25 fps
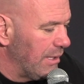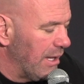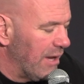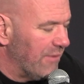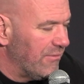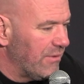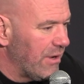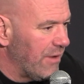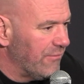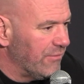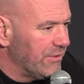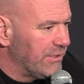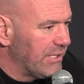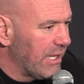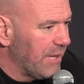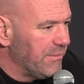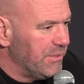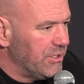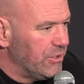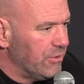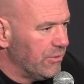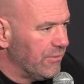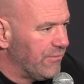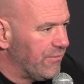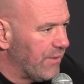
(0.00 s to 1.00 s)
every time
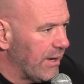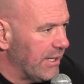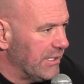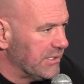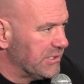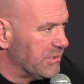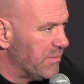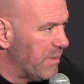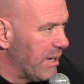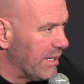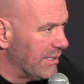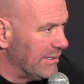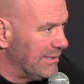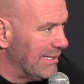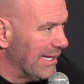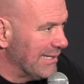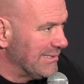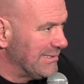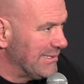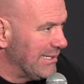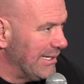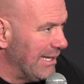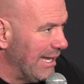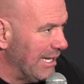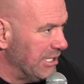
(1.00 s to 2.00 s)
you do a fight, it's about a
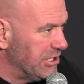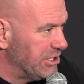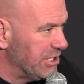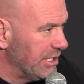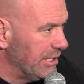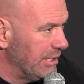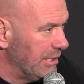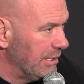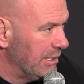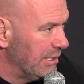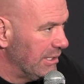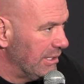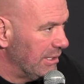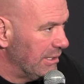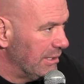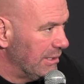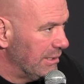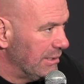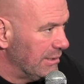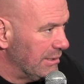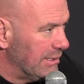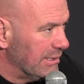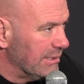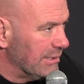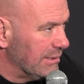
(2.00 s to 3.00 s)
destination.
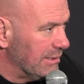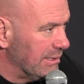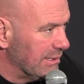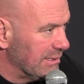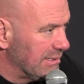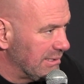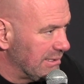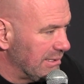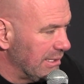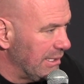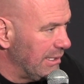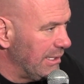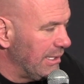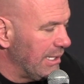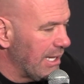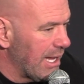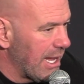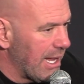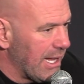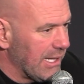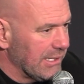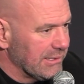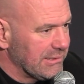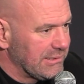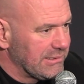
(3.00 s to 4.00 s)
This city
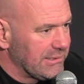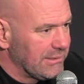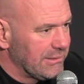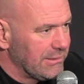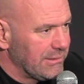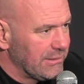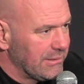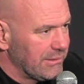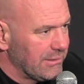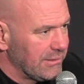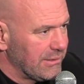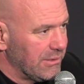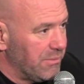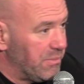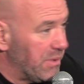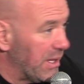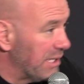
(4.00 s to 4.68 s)
has the